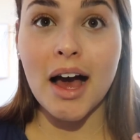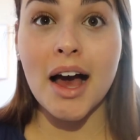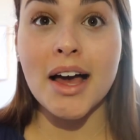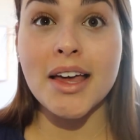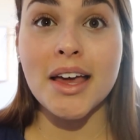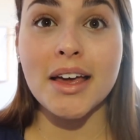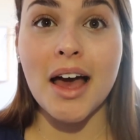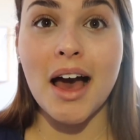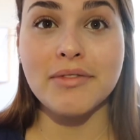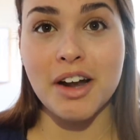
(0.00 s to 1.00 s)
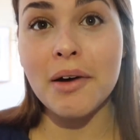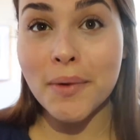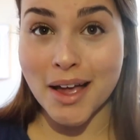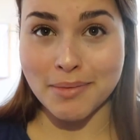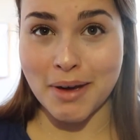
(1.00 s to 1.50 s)
I have not
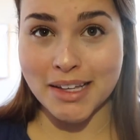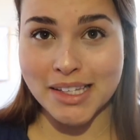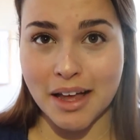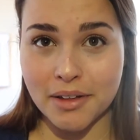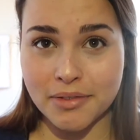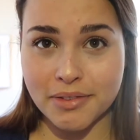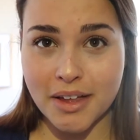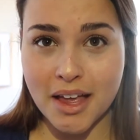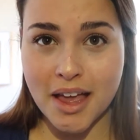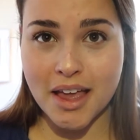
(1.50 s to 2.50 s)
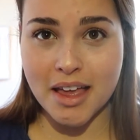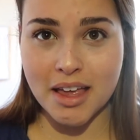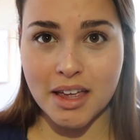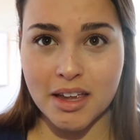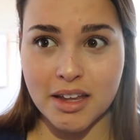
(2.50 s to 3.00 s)
weighed myself
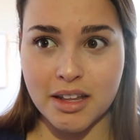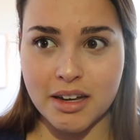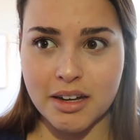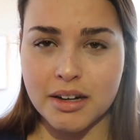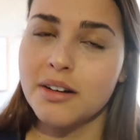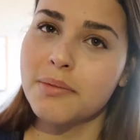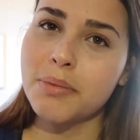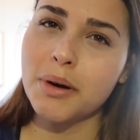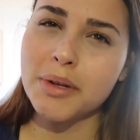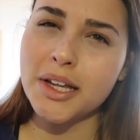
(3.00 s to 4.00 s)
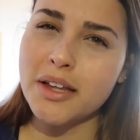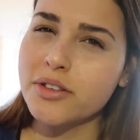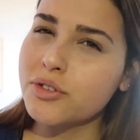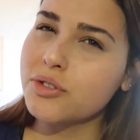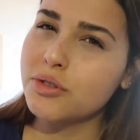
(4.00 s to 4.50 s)
in probably
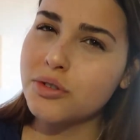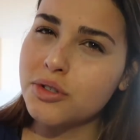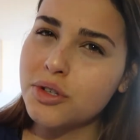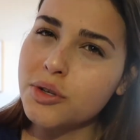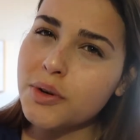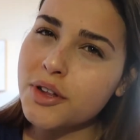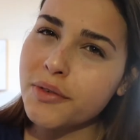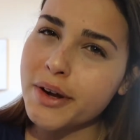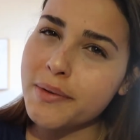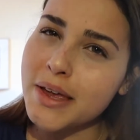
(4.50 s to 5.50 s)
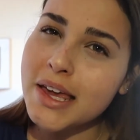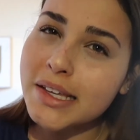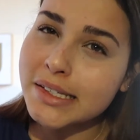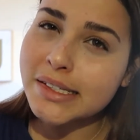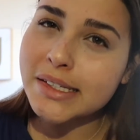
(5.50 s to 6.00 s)
like two or three
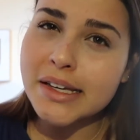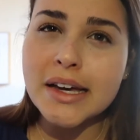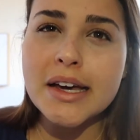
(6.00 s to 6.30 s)
weeks.